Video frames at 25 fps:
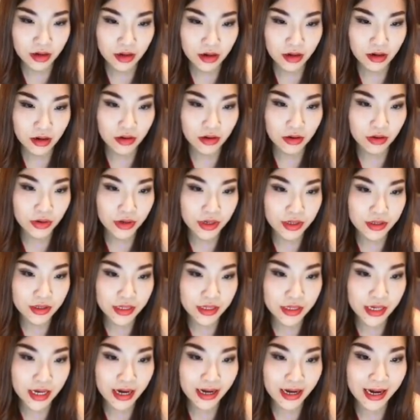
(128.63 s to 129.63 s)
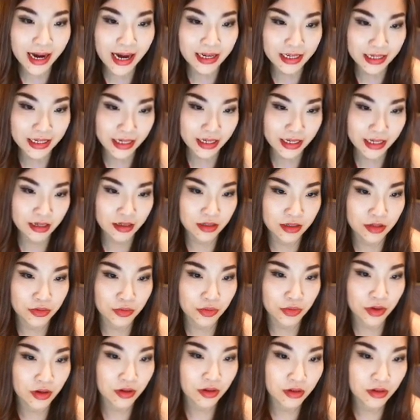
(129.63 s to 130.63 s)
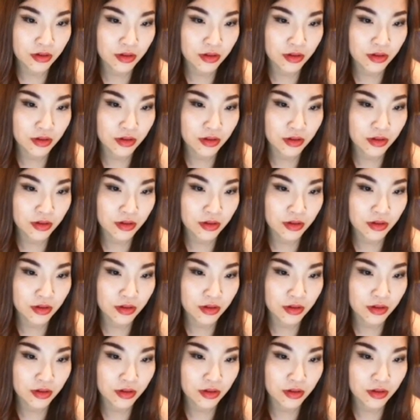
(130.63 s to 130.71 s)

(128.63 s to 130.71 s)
Or we can say akat yen as well.